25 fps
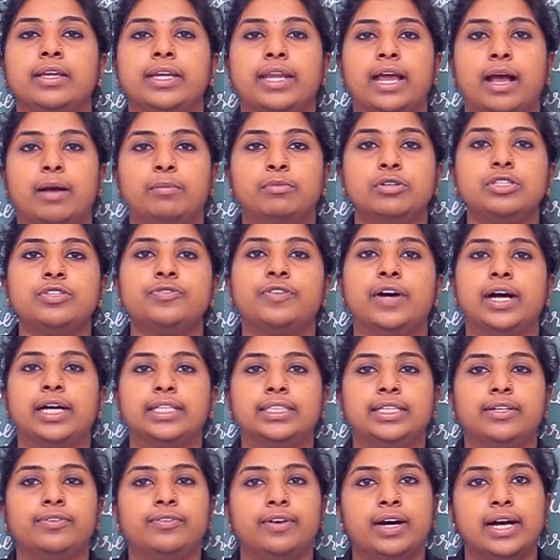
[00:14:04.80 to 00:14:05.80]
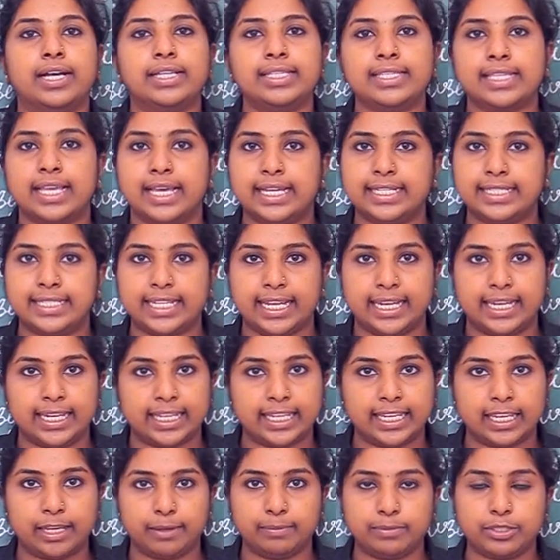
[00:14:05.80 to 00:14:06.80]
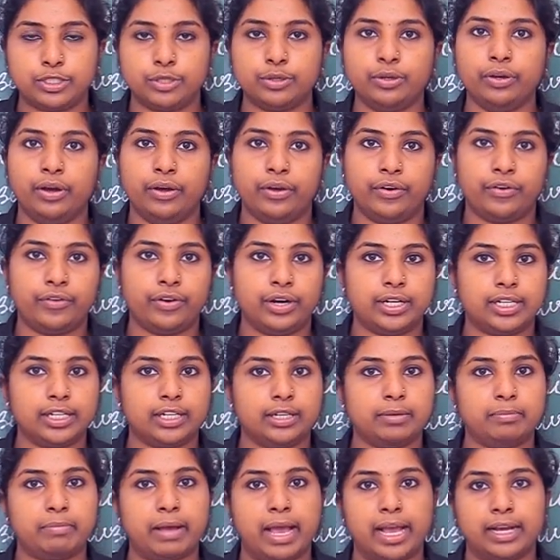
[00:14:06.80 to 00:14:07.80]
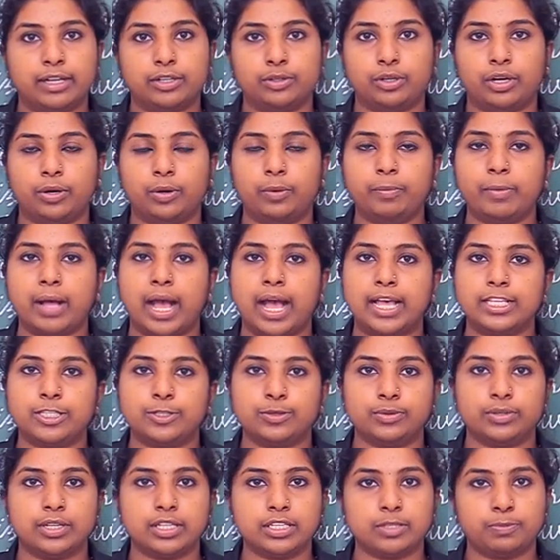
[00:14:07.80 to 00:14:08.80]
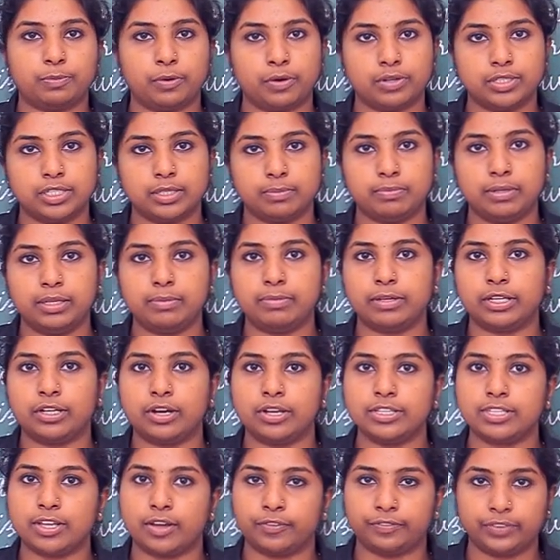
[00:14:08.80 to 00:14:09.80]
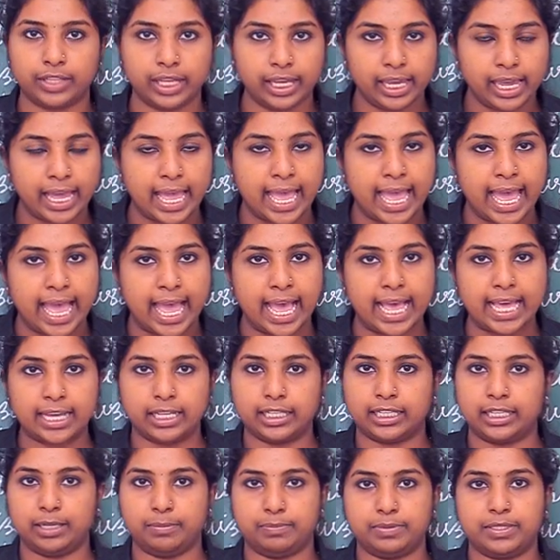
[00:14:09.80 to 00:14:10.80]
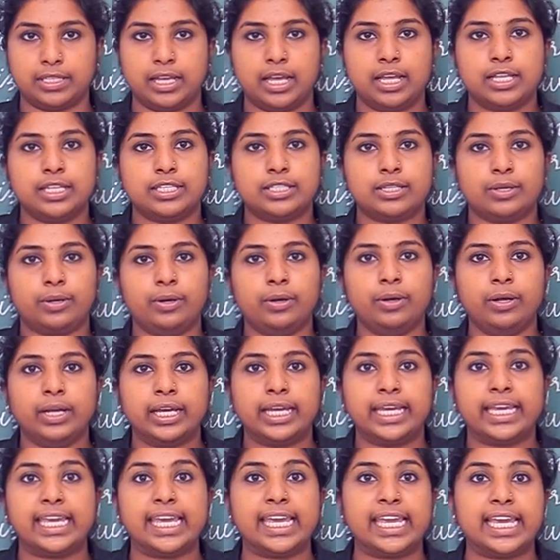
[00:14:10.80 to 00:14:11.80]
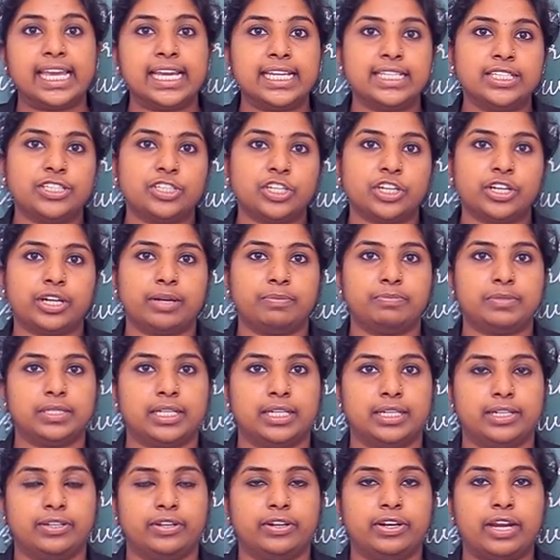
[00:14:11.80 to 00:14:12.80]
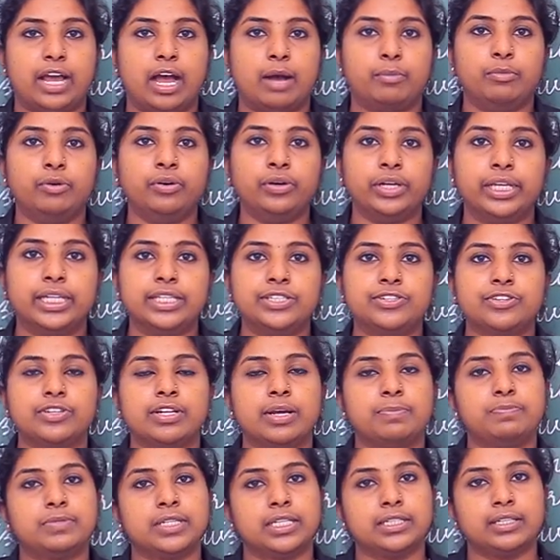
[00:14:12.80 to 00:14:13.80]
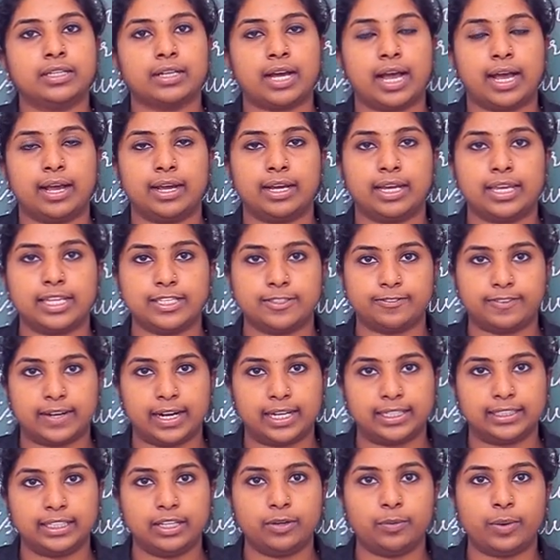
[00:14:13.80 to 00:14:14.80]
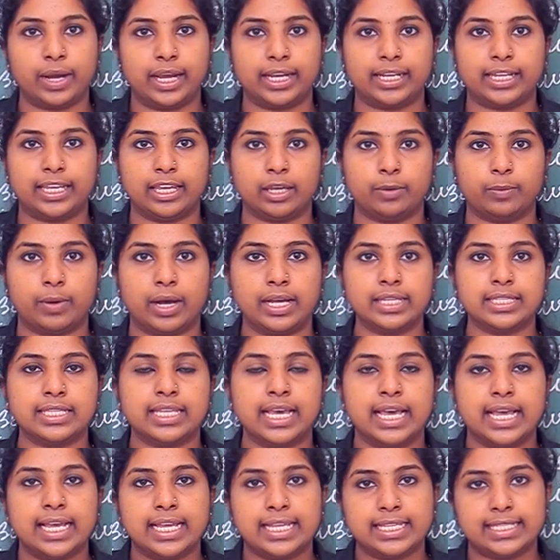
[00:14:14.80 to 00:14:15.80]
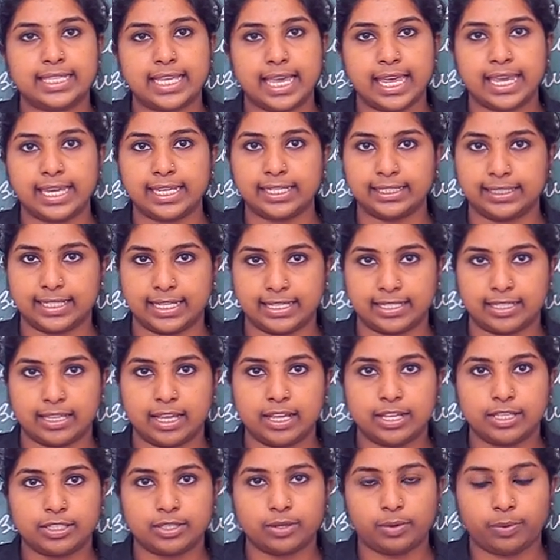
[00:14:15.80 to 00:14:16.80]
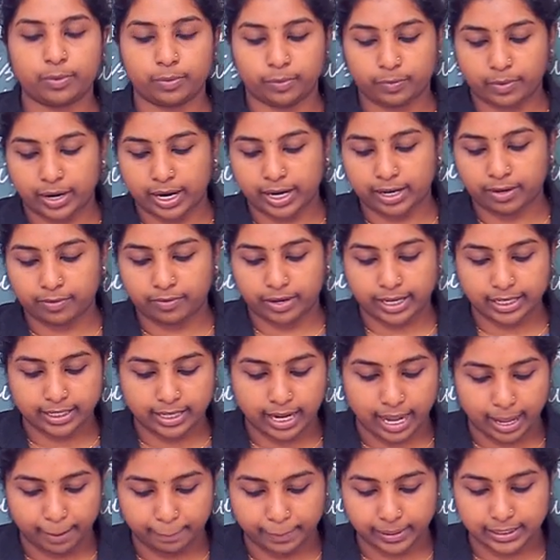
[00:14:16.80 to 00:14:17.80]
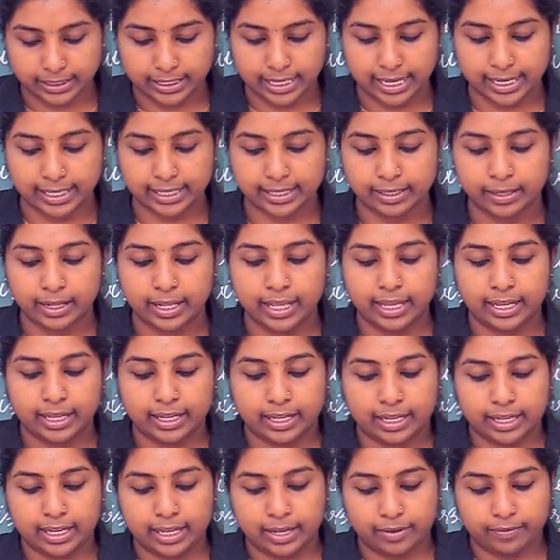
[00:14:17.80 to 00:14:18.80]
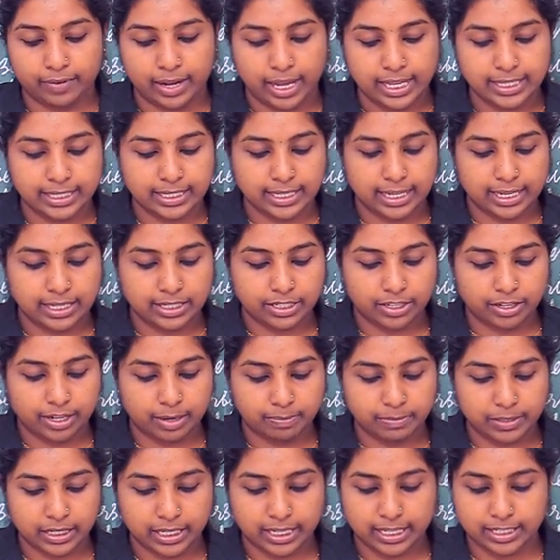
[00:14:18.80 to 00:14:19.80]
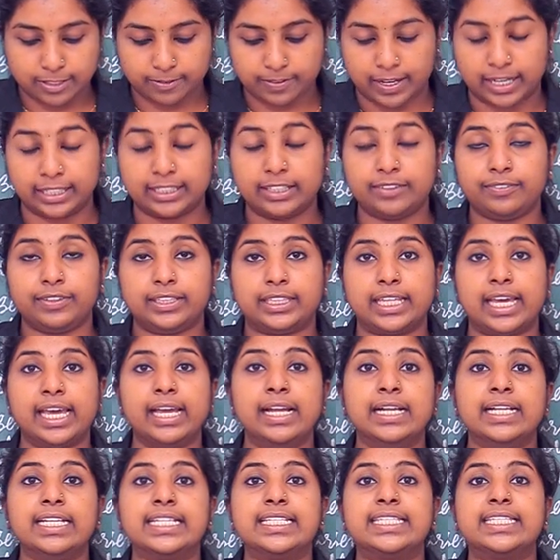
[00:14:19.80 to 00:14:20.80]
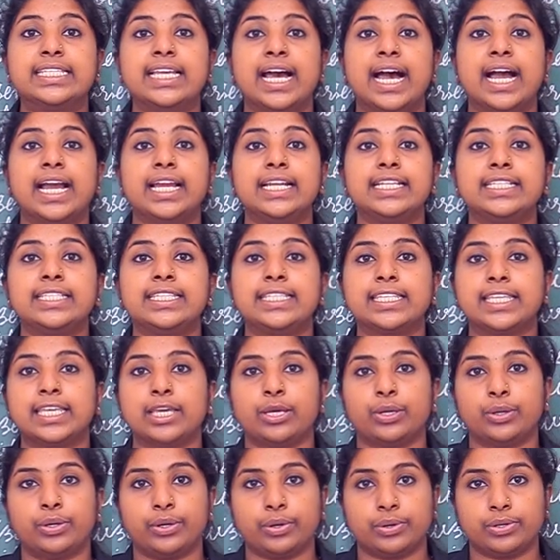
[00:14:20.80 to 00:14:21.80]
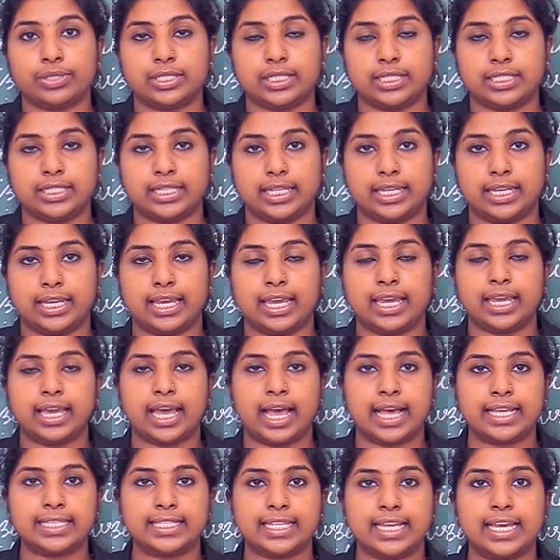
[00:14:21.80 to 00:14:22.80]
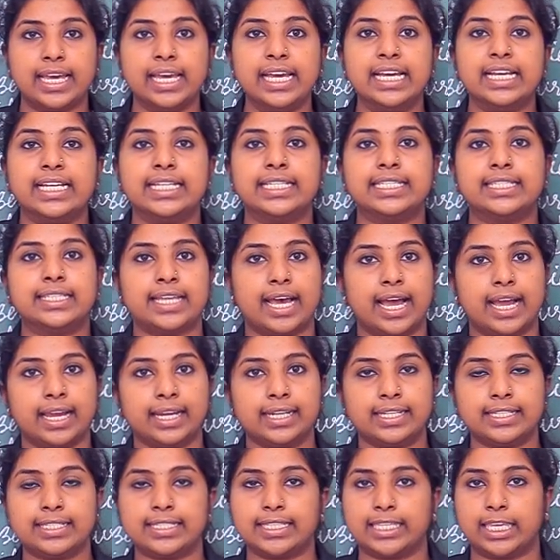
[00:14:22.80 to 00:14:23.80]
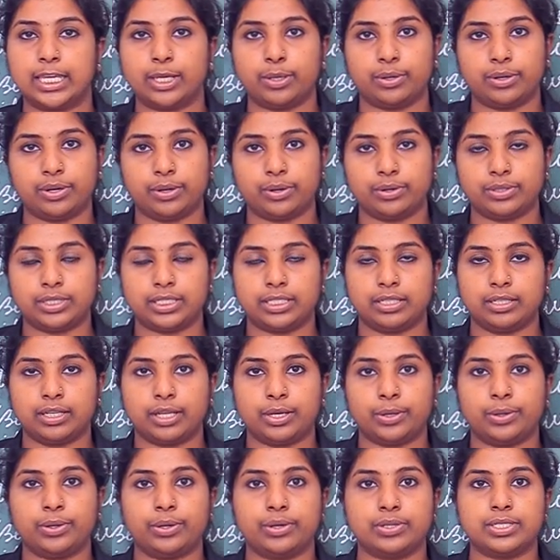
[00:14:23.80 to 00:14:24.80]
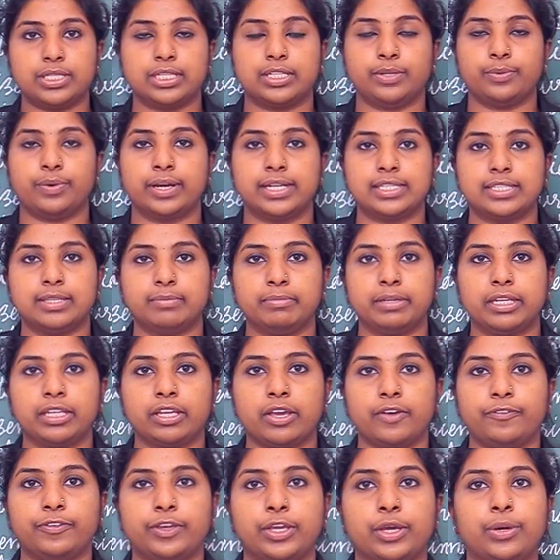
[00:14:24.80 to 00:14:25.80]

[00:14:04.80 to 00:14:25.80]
Ramu's father was telling him to return back home as soon as possible because of the eclipse. So he interrupted. Ramu interrupted his father while he was saying this. So what happened then? He was interrupting his father with a child's curiosity. He has a child's curiosity. What is the meaning of